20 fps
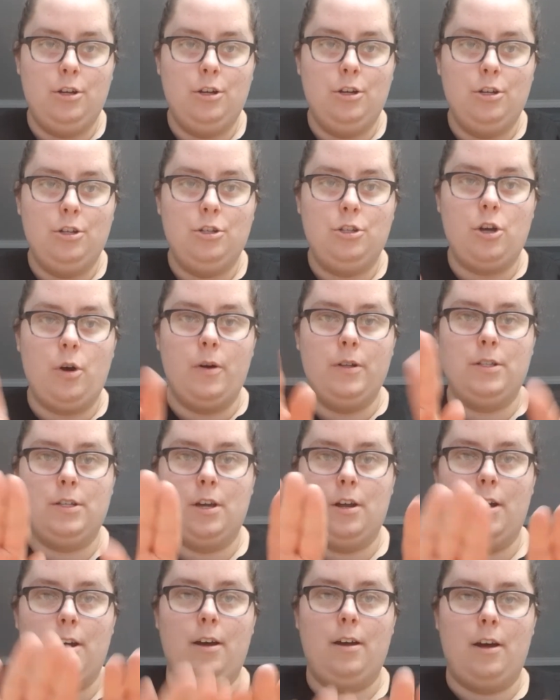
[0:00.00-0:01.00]
So it's
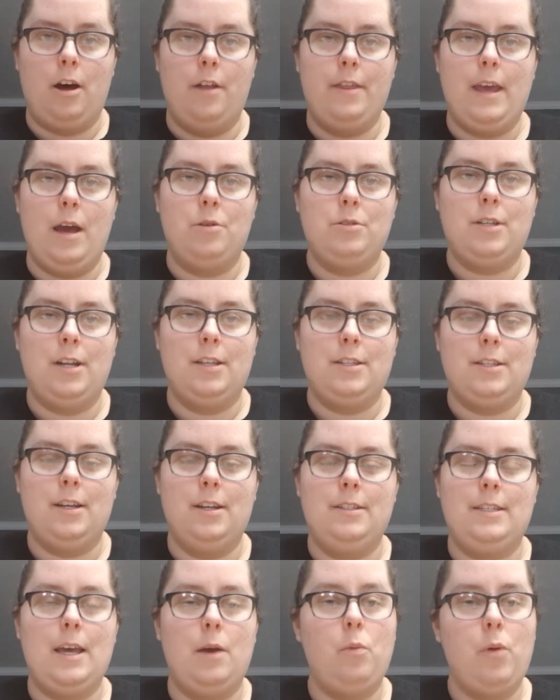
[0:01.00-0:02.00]
going to, on the outside, it's going
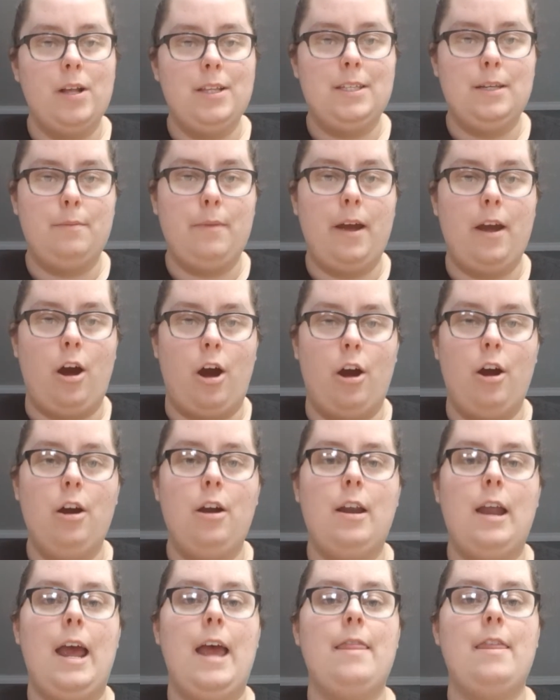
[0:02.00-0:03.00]
to say, what's in my
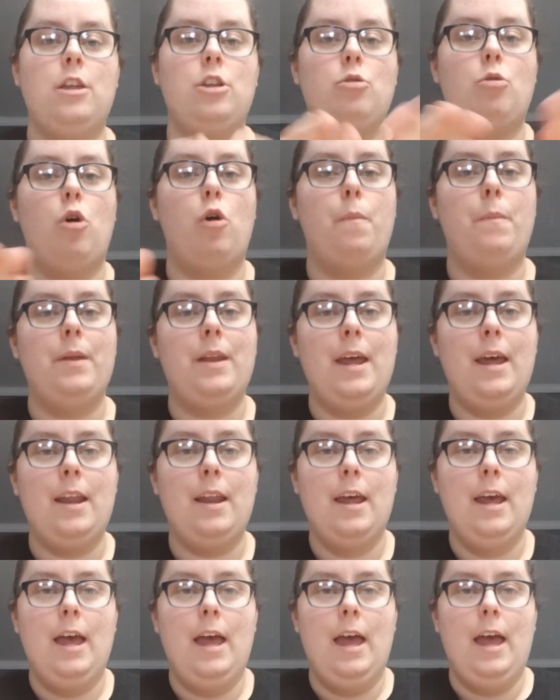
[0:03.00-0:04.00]
heart? And then you open it.
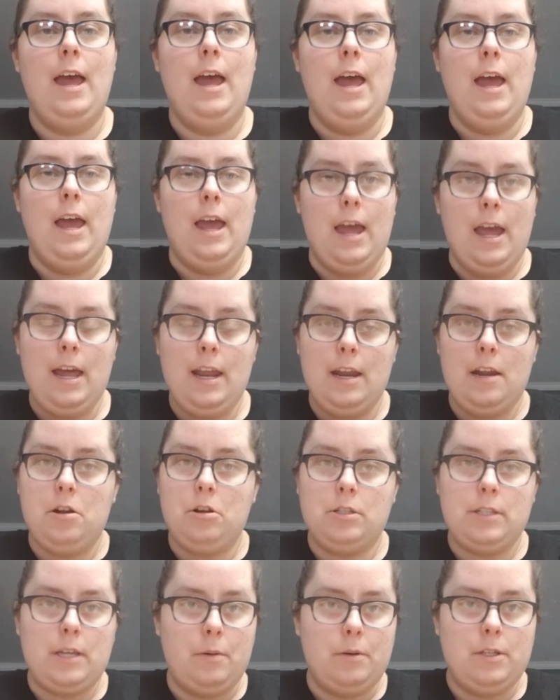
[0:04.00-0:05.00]
And it'll
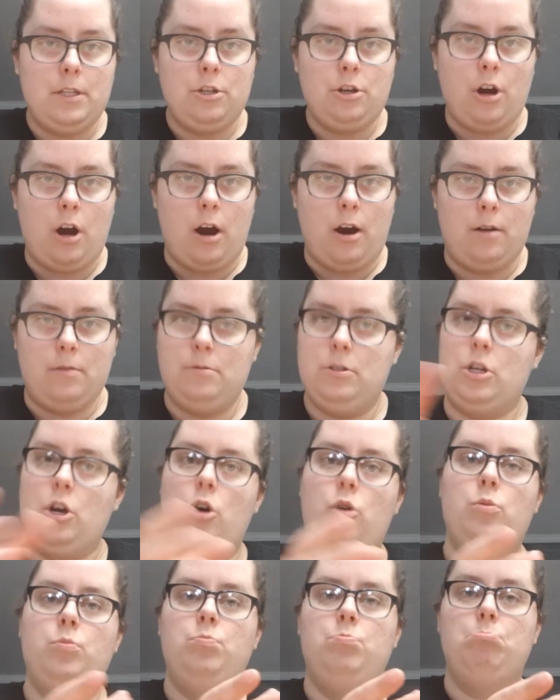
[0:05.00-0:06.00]
say what's in your heart.
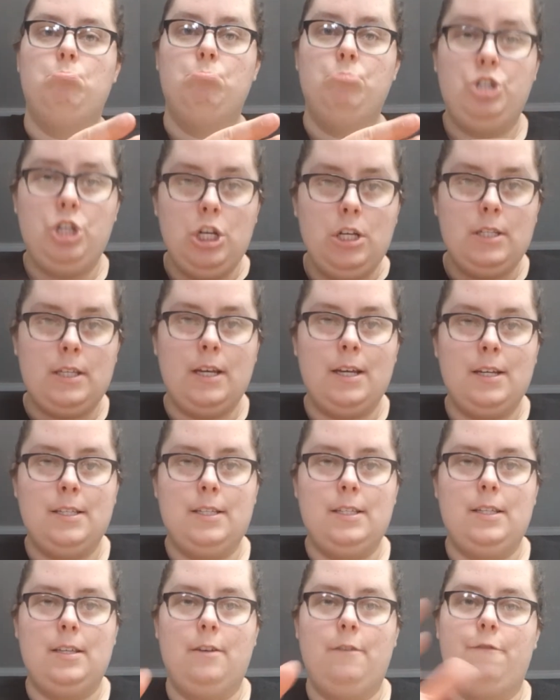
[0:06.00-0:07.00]
So
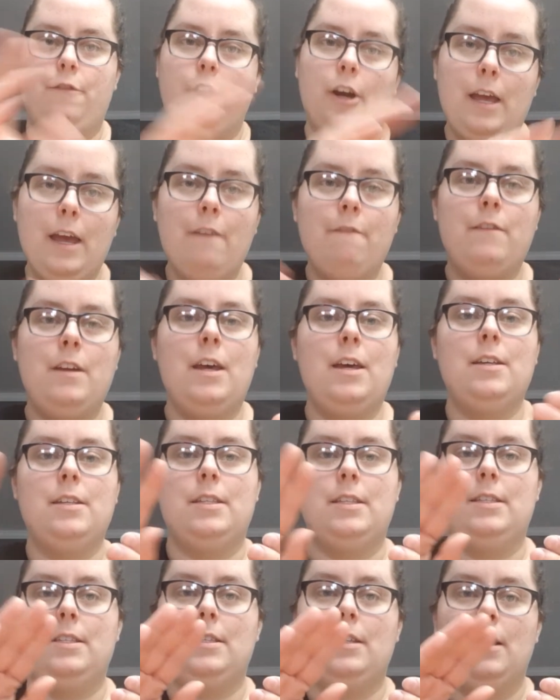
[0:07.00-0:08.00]
Jesus,
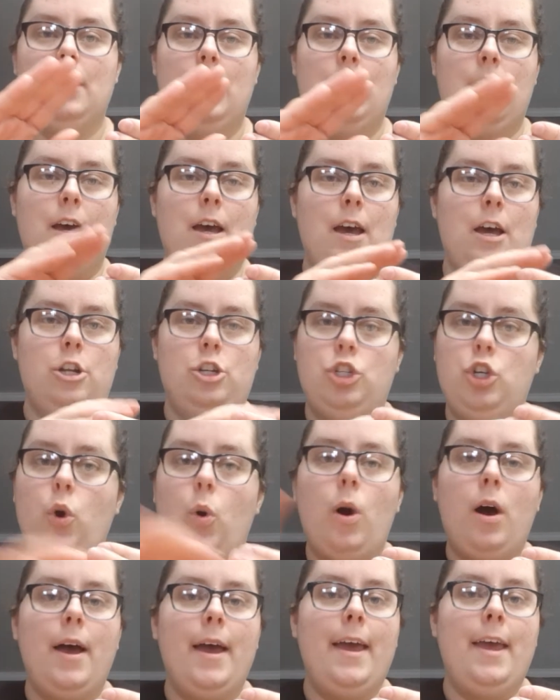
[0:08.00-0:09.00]
forgiveness,
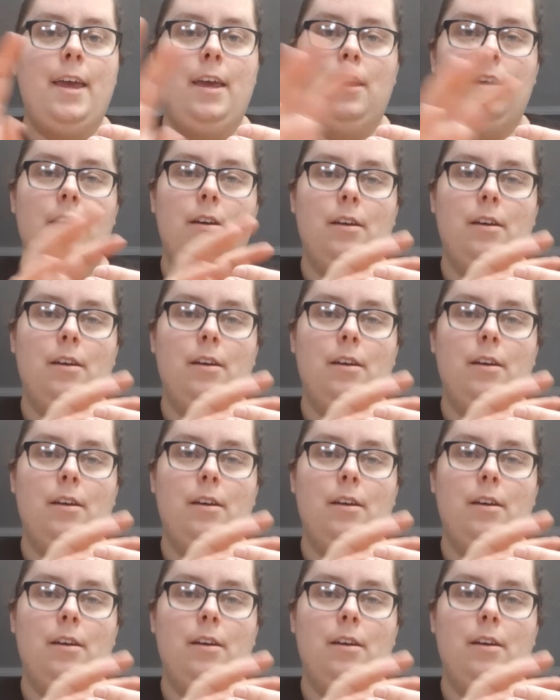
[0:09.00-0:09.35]
joy,